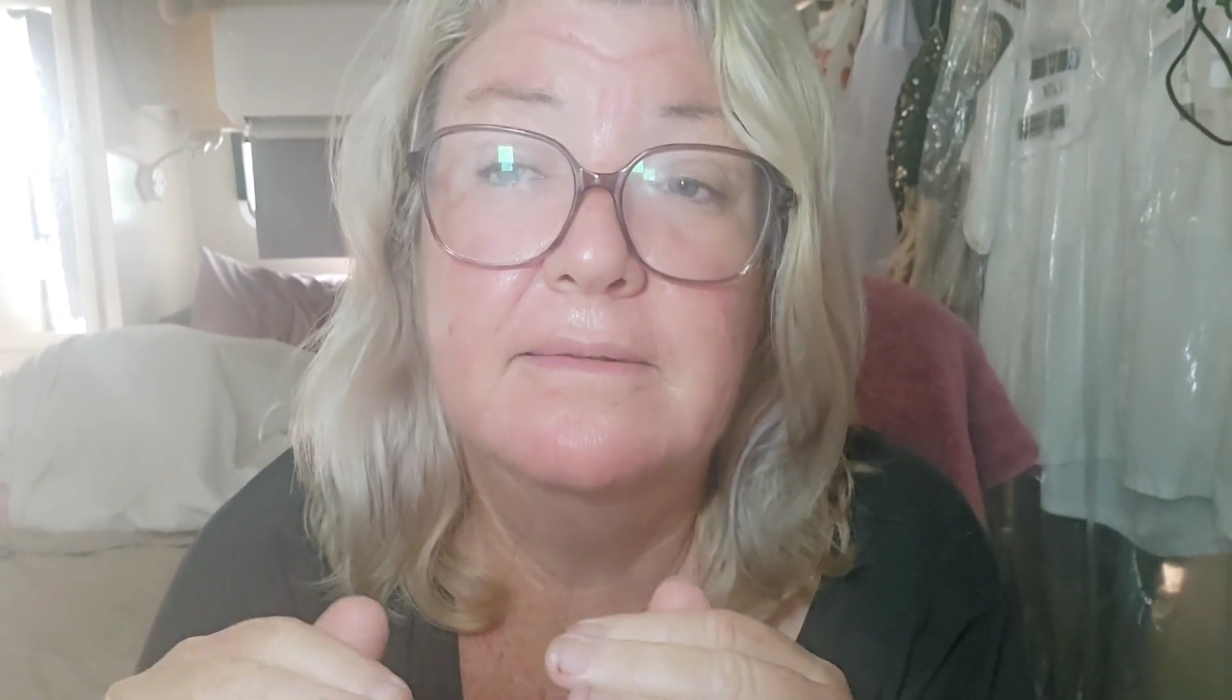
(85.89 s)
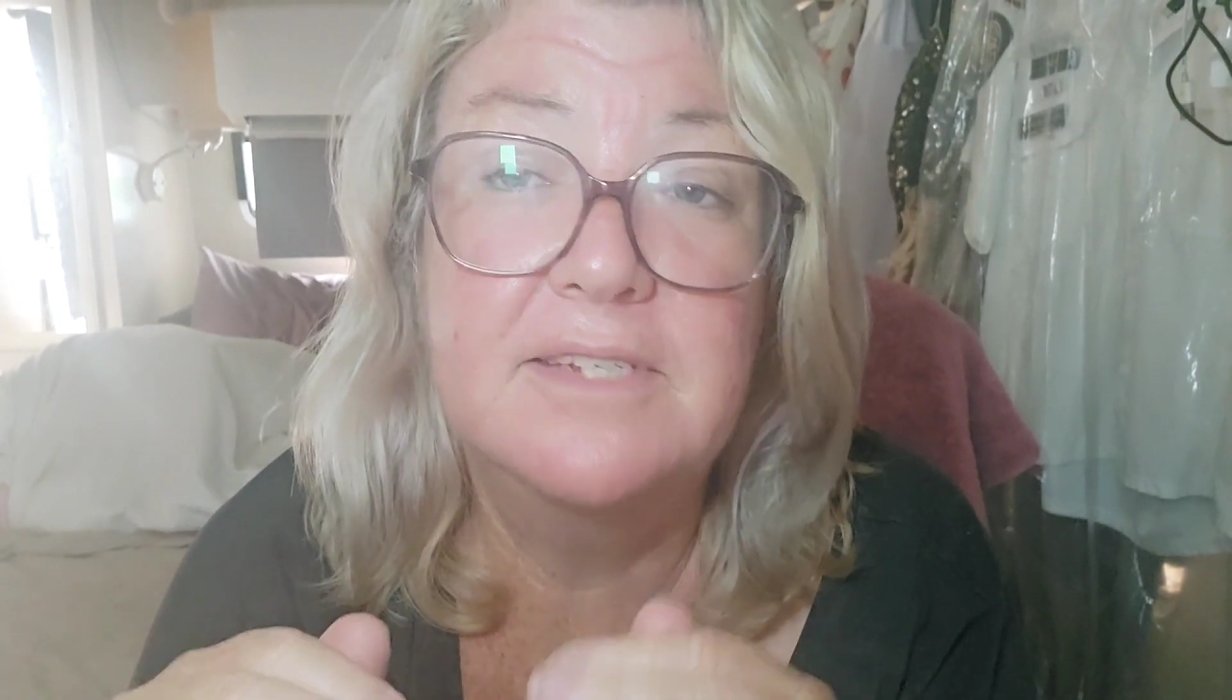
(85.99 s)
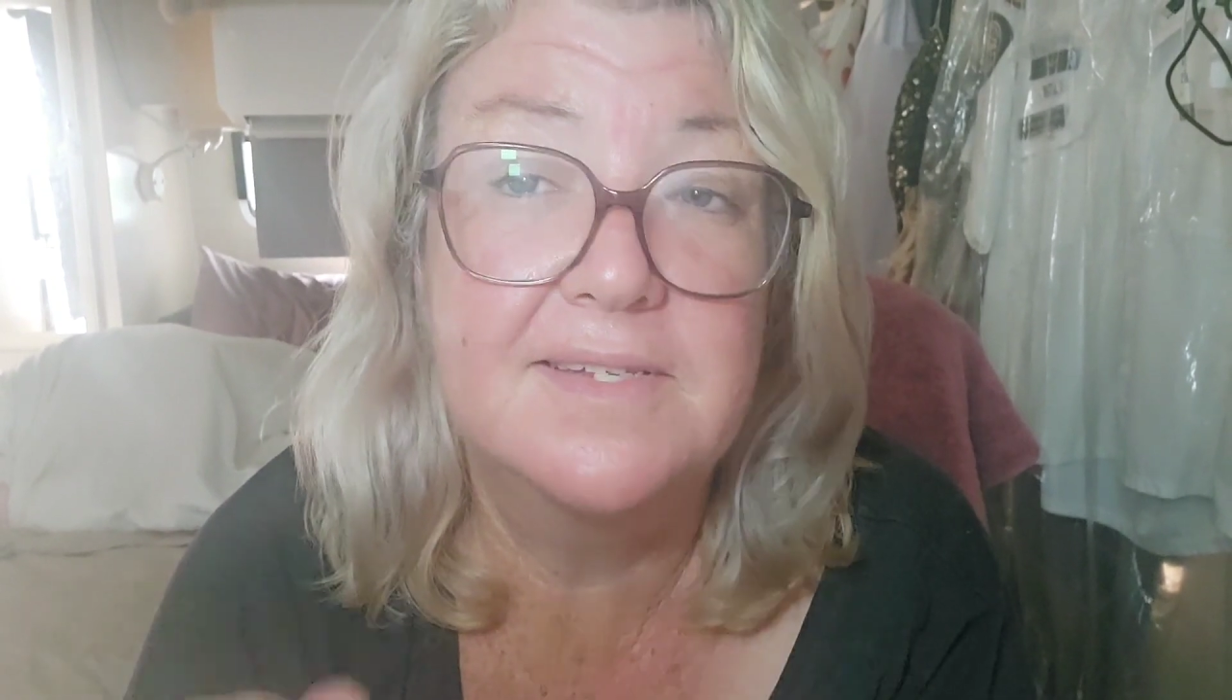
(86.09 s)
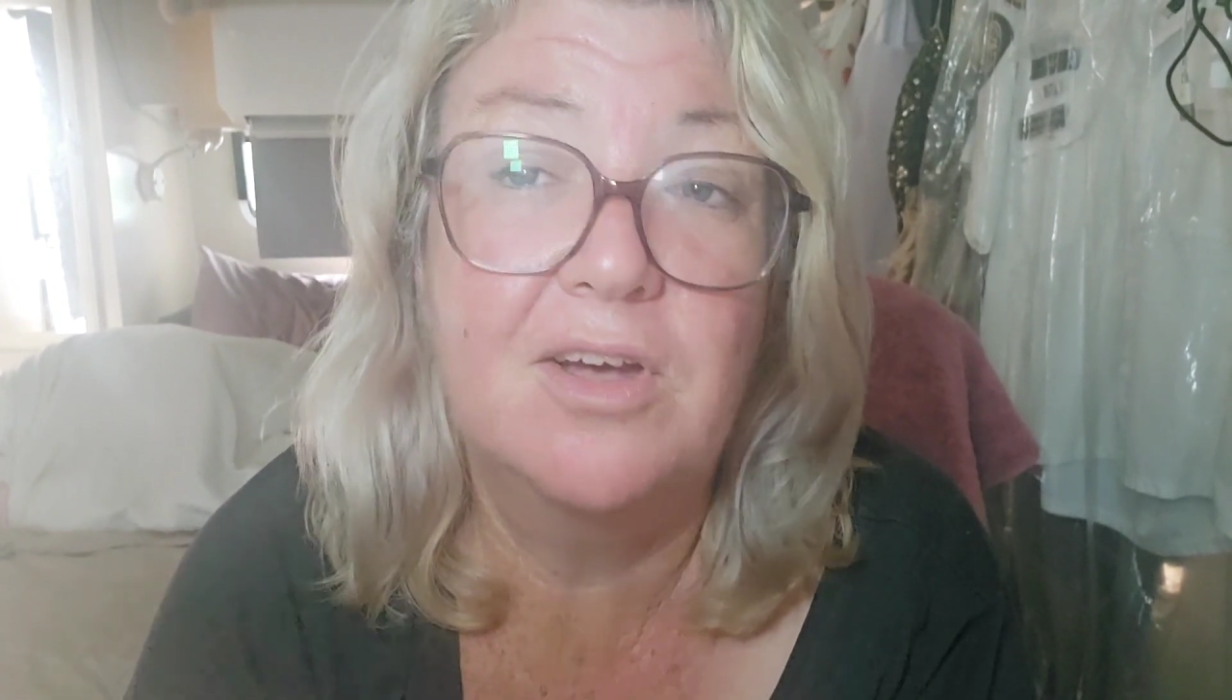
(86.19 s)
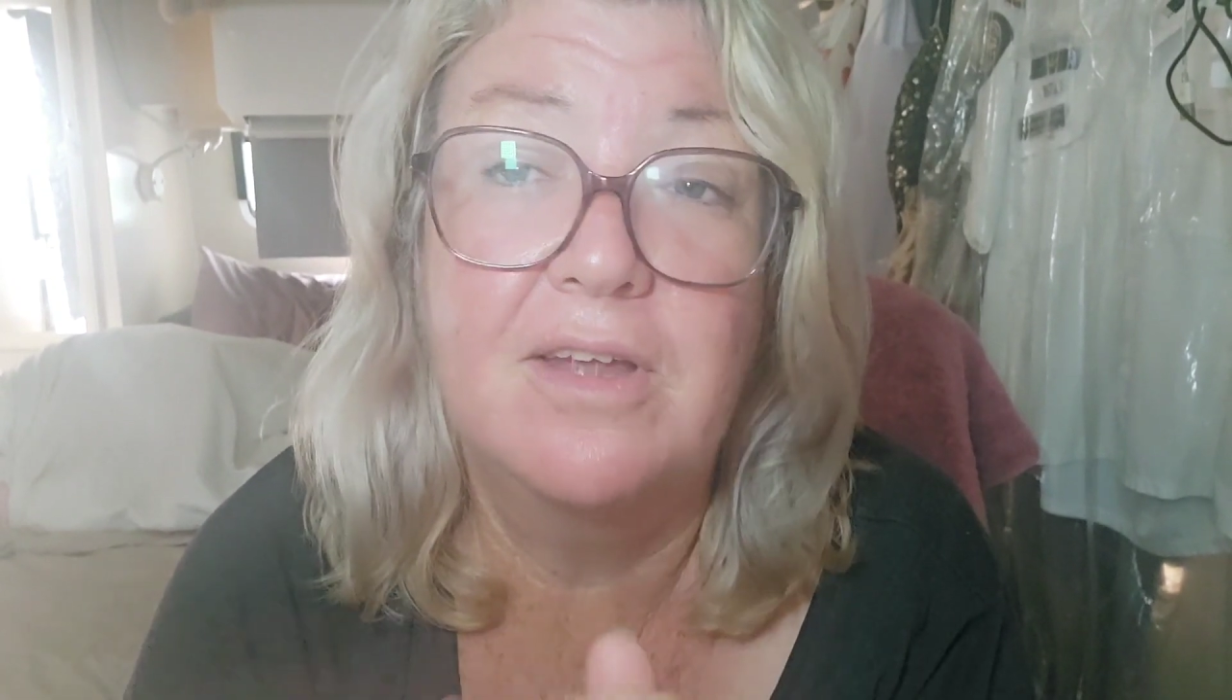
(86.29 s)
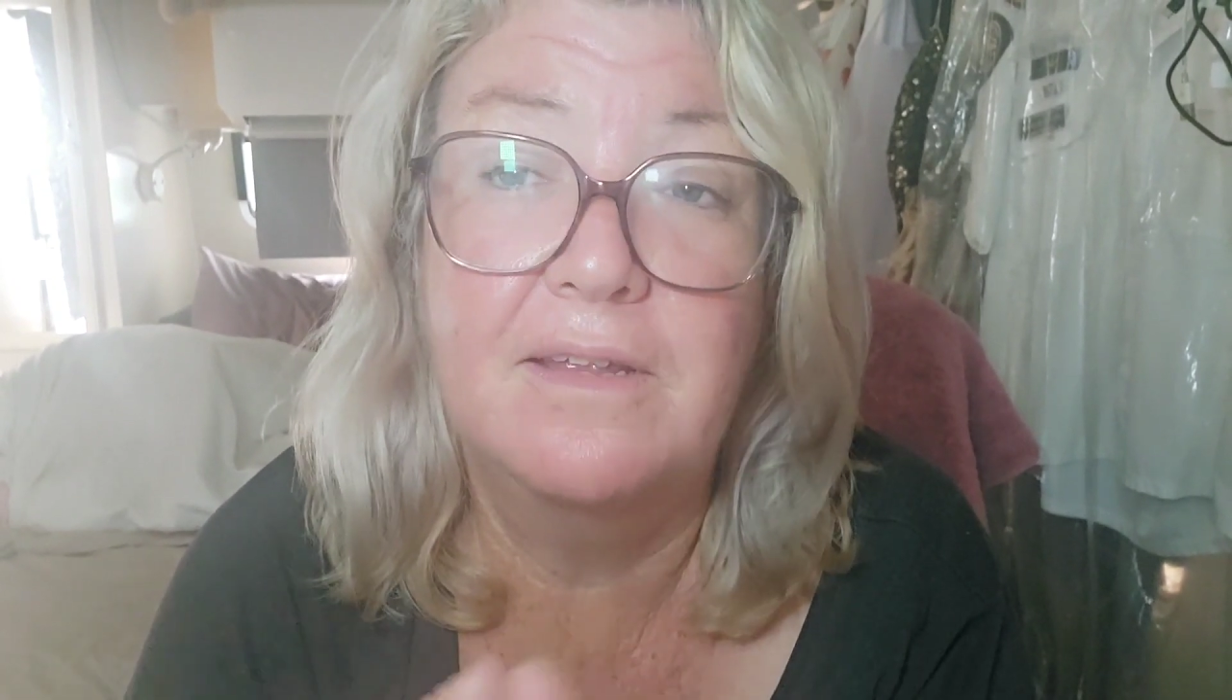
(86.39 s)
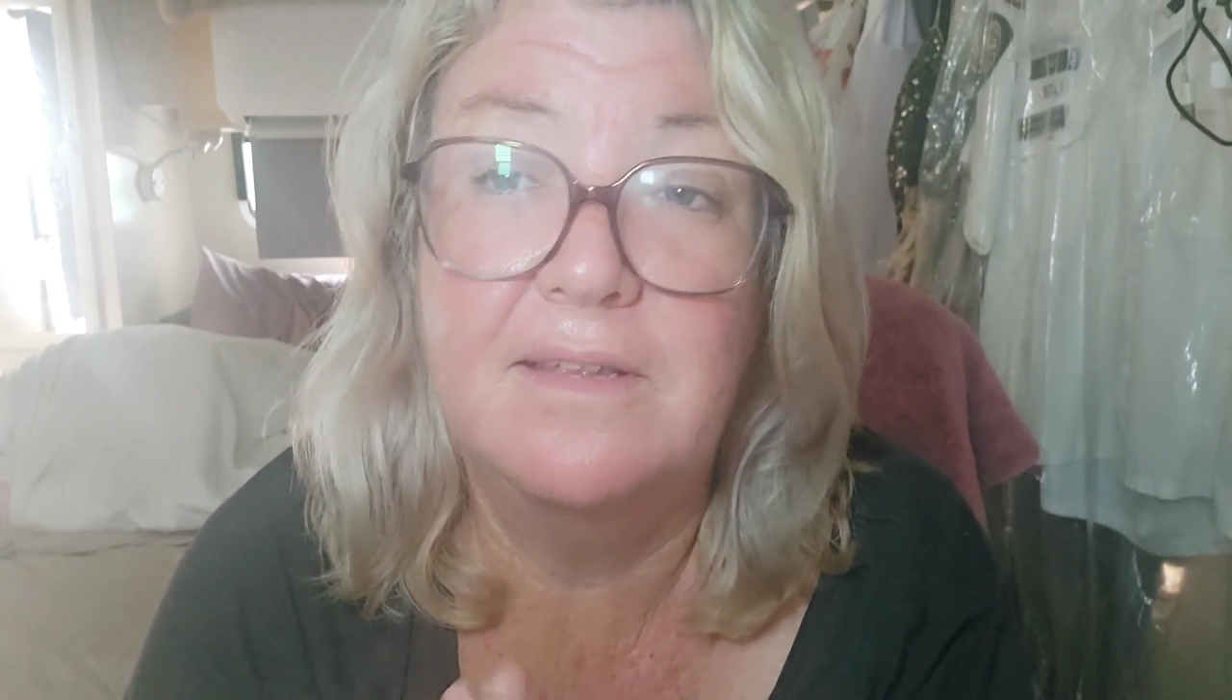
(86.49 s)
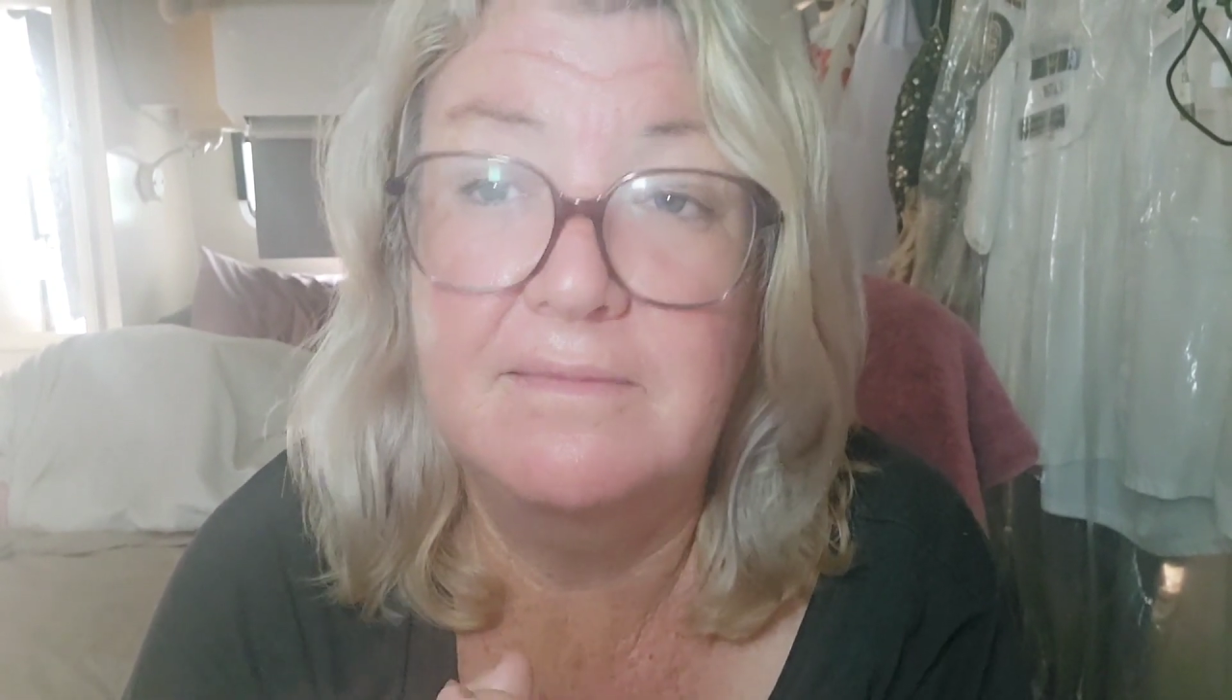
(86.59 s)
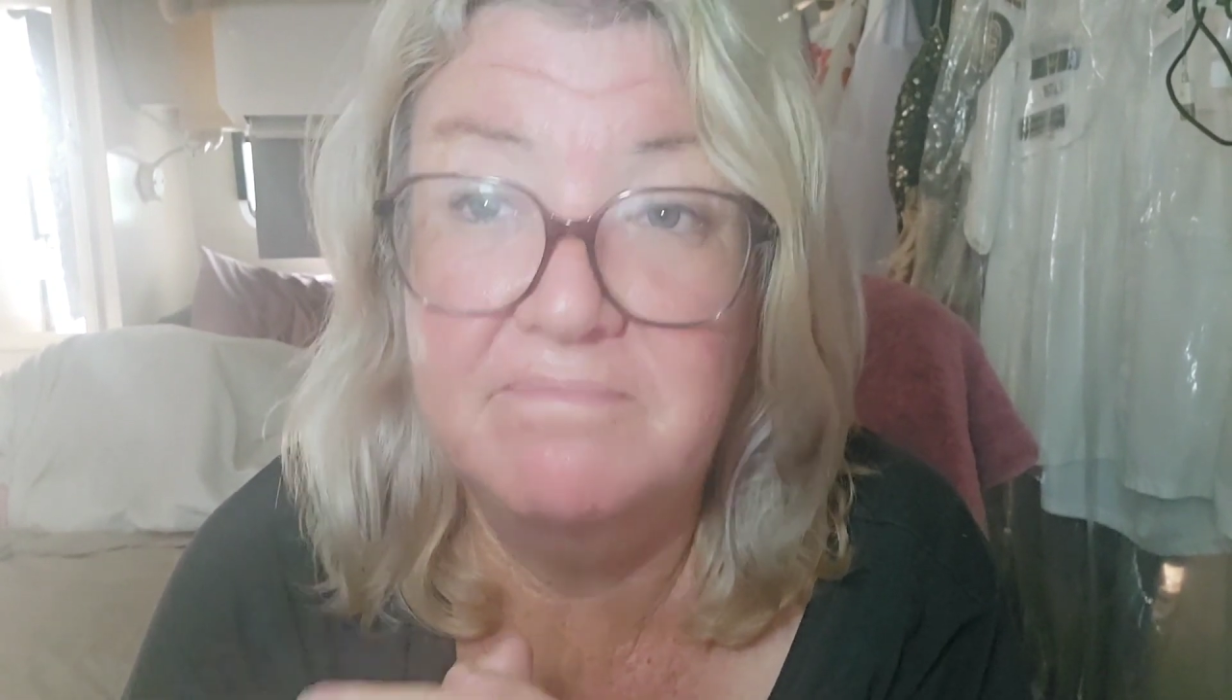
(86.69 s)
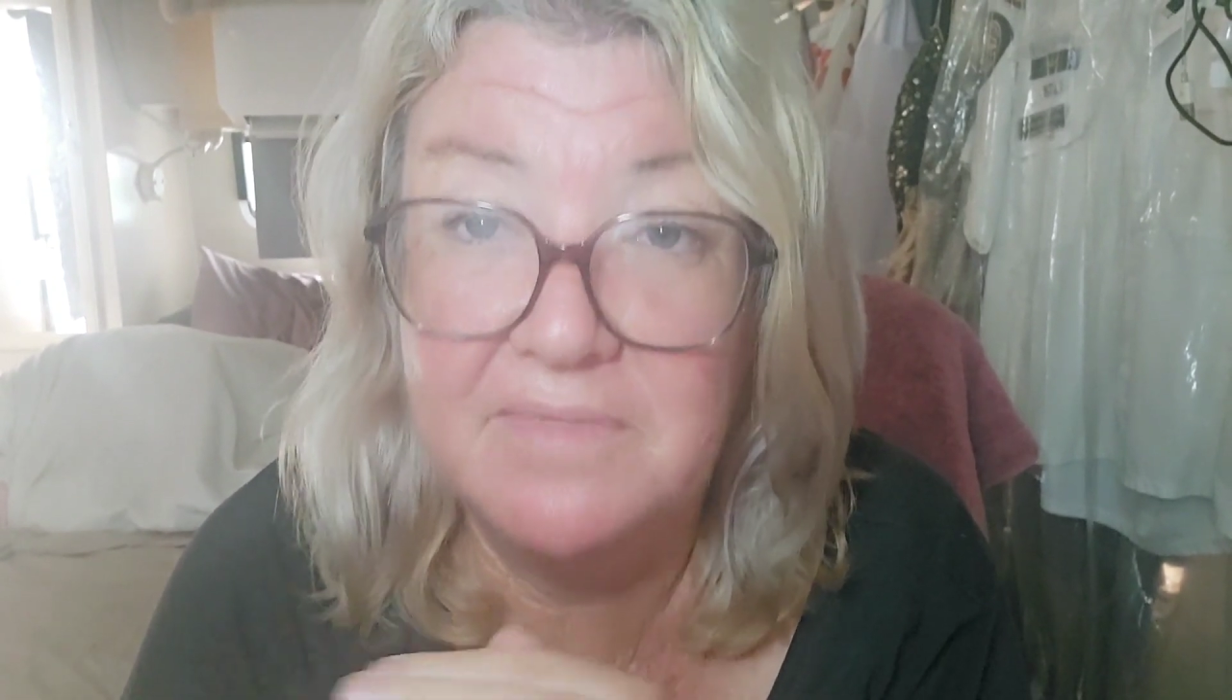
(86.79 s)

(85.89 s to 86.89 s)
decided that